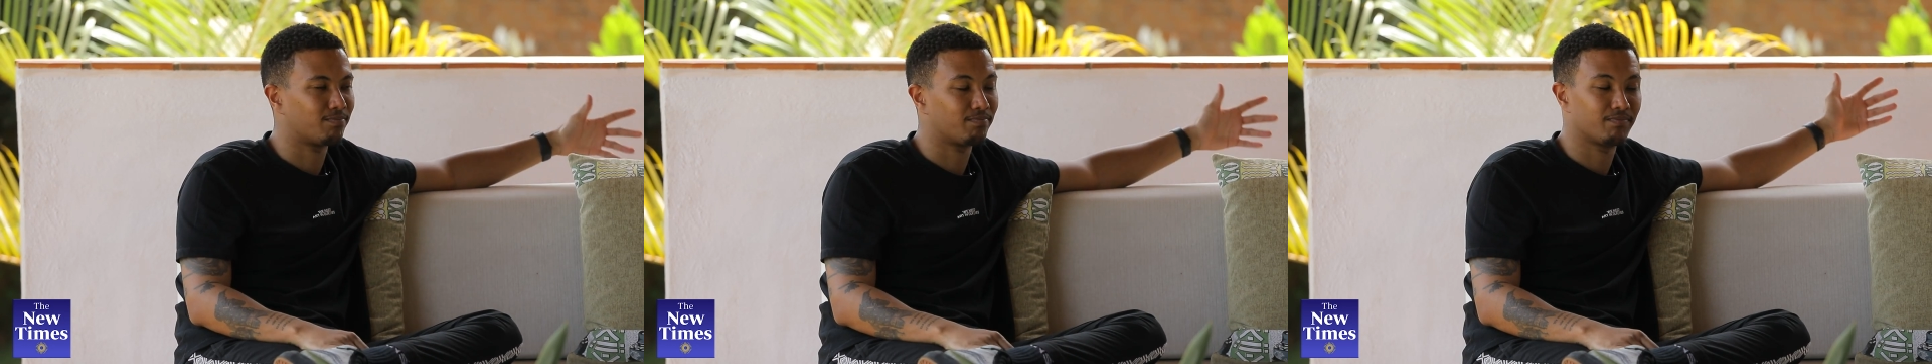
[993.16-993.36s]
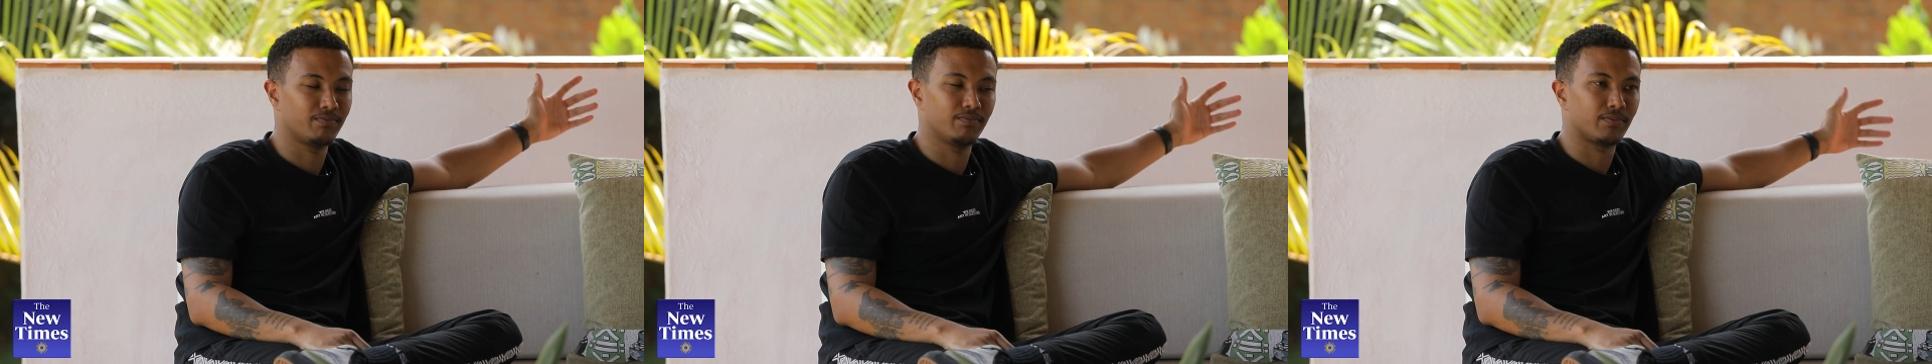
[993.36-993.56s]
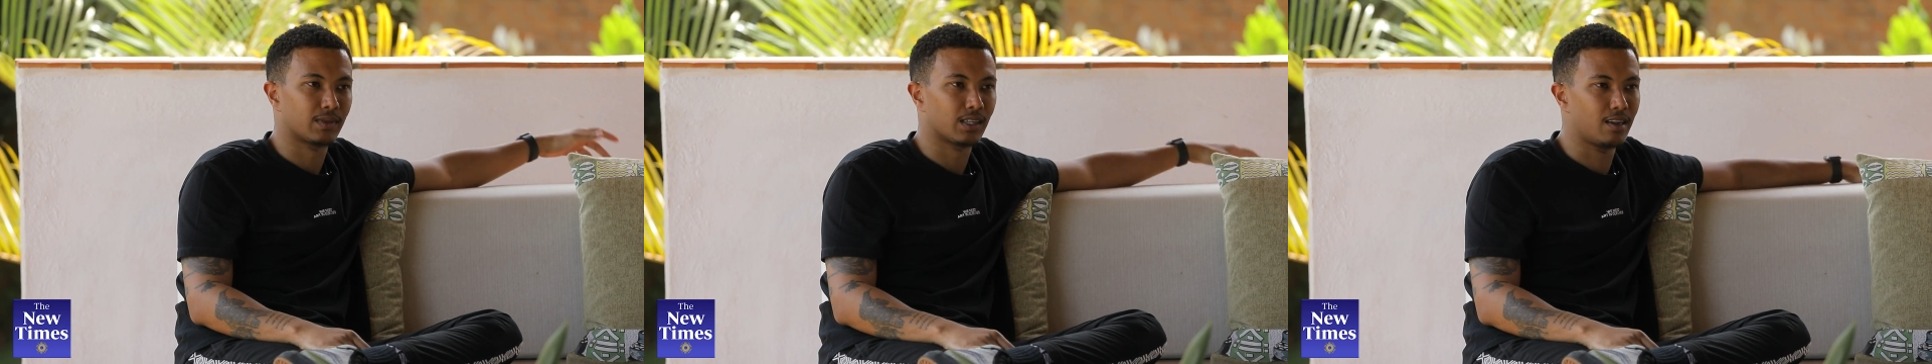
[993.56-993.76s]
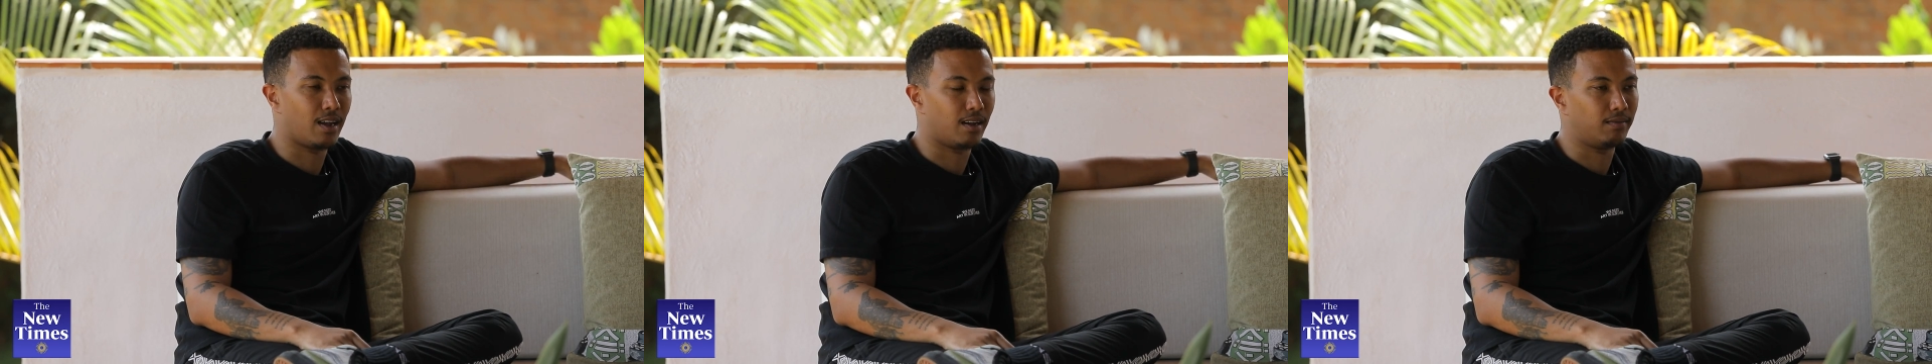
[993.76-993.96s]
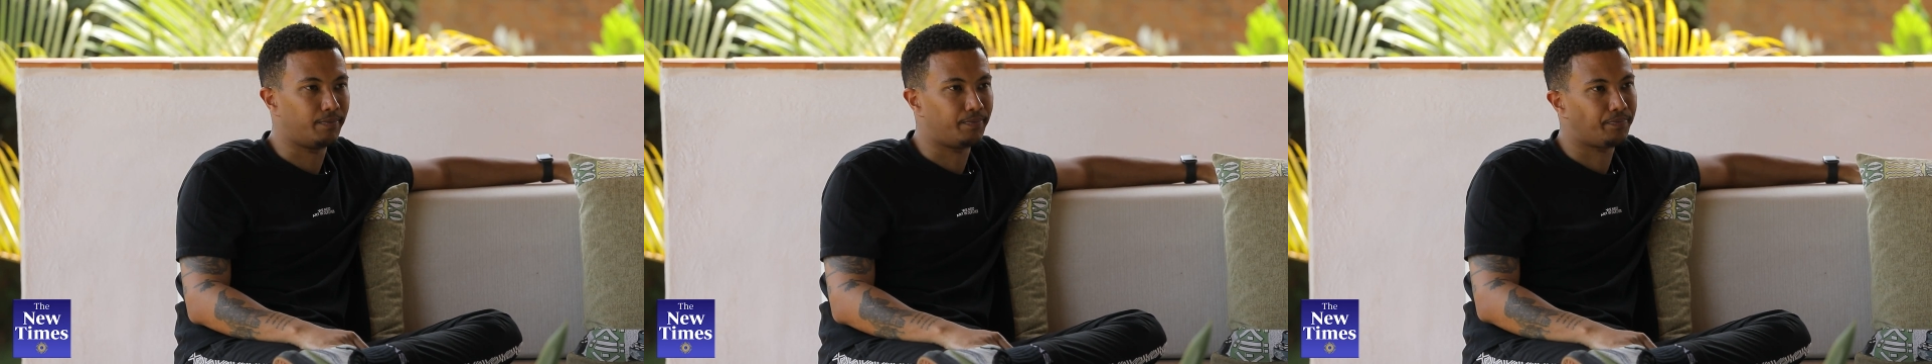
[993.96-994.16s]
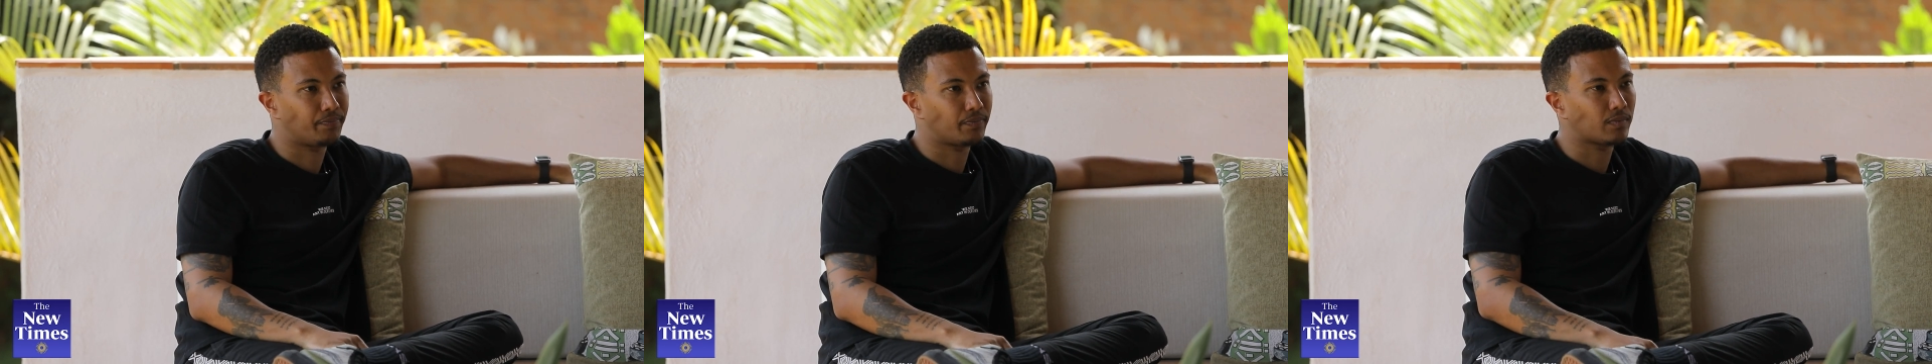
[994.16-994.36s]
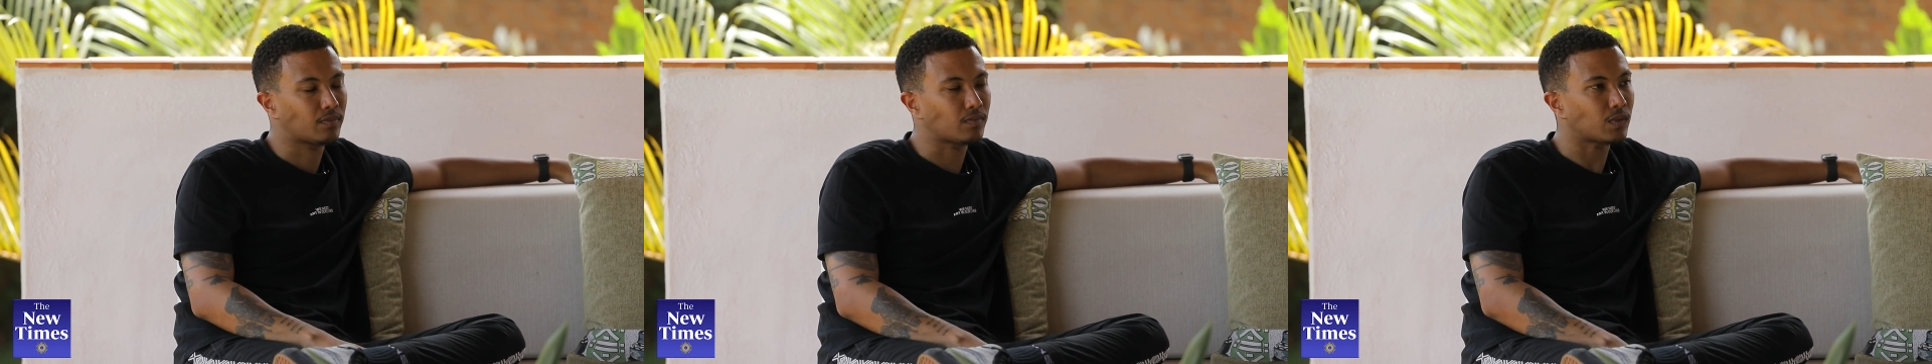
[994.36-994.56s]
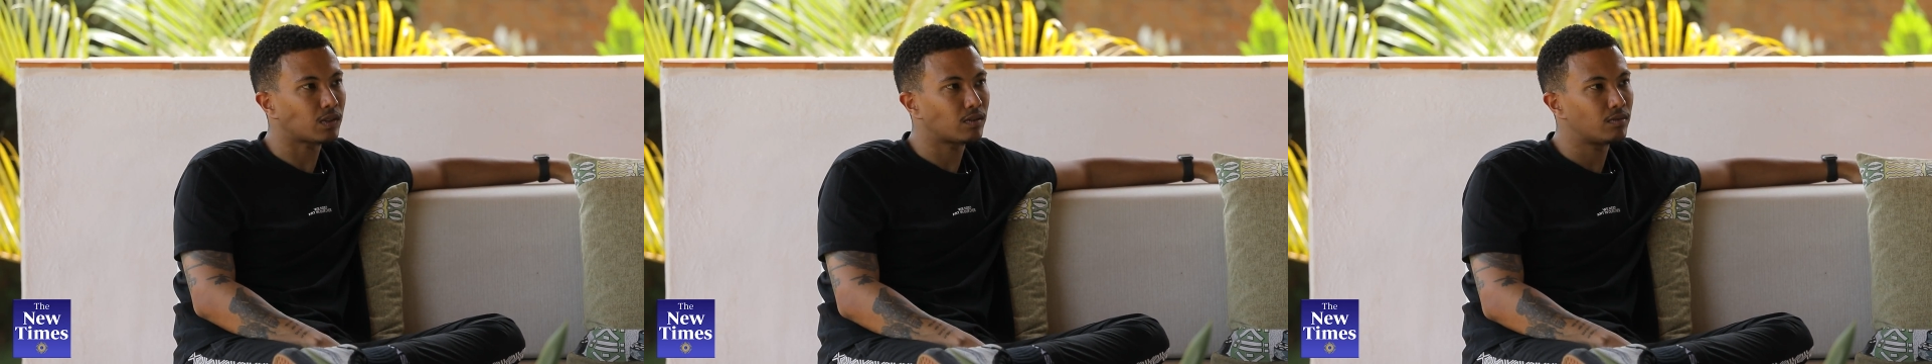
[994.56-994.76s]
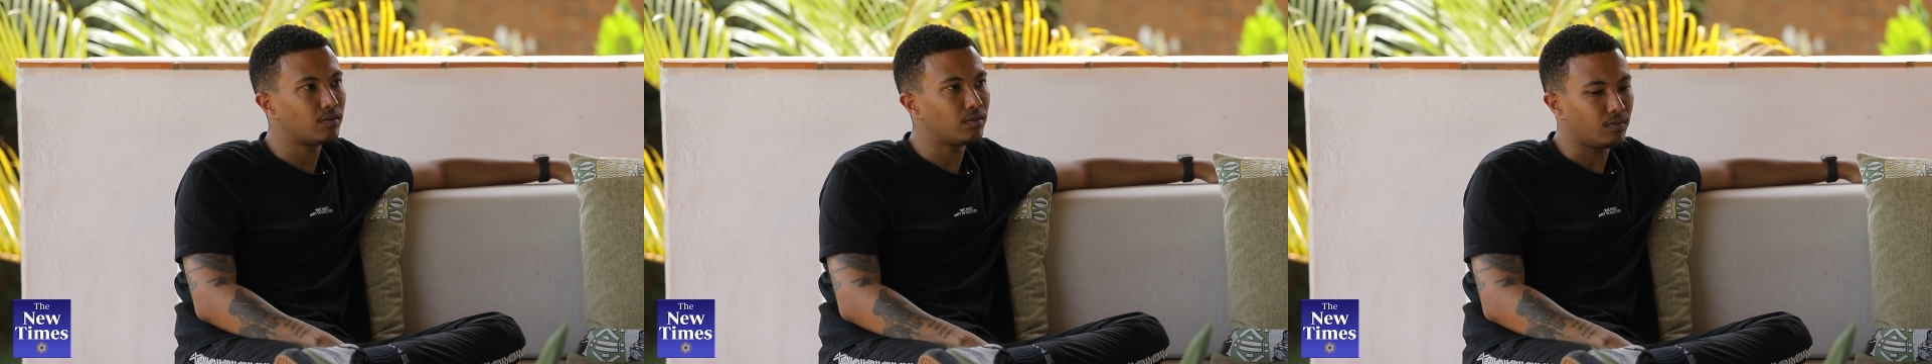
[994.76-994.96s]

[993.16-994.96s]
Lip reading: Yeah. And I love the fact